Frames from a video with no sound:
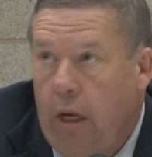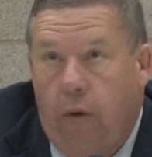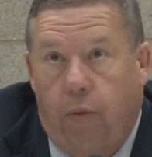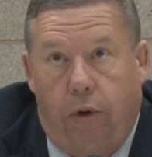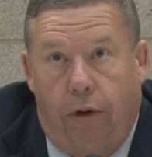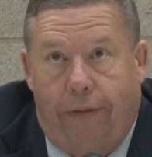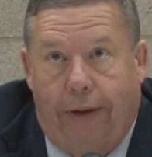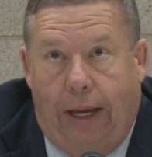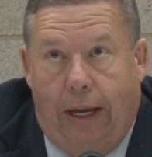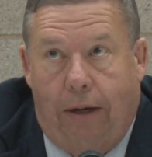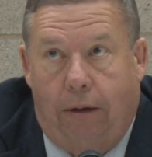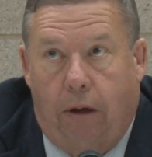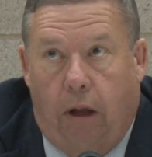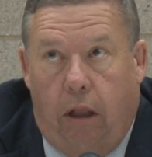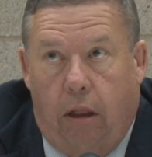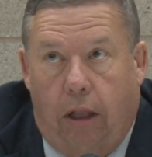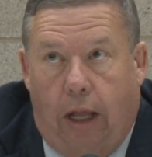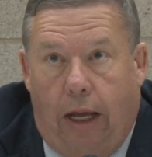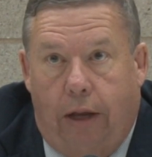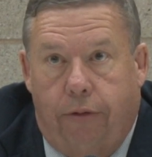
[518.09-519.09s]
We've
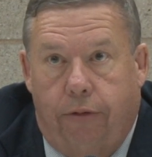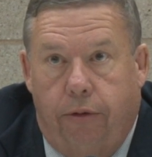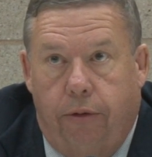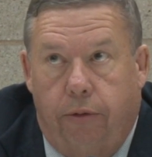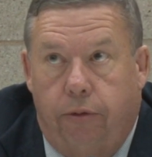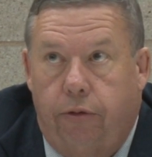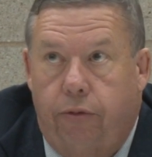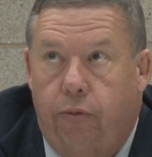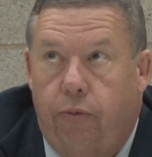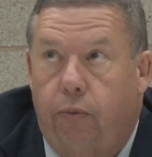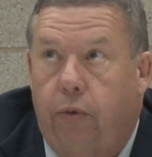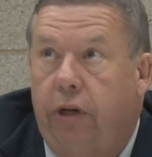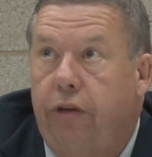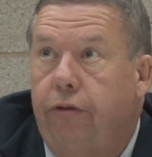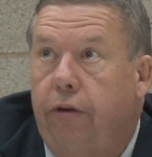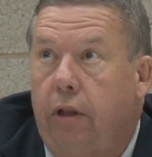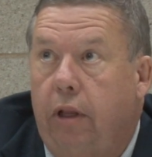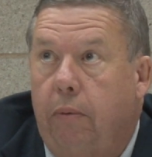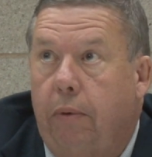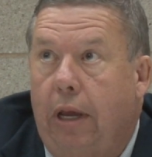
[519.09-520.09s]
had lawsuits.
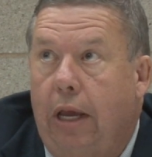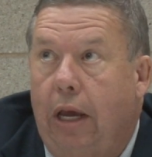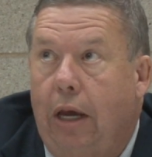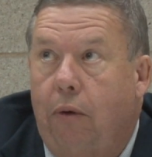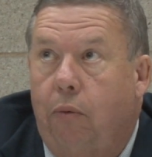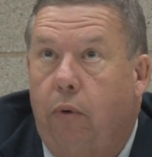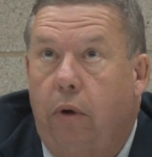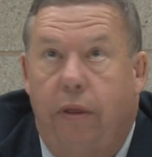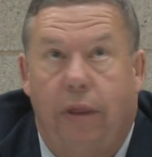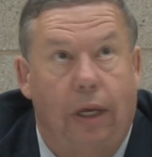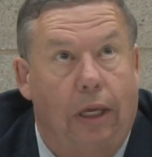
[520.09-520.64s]
Recently we had one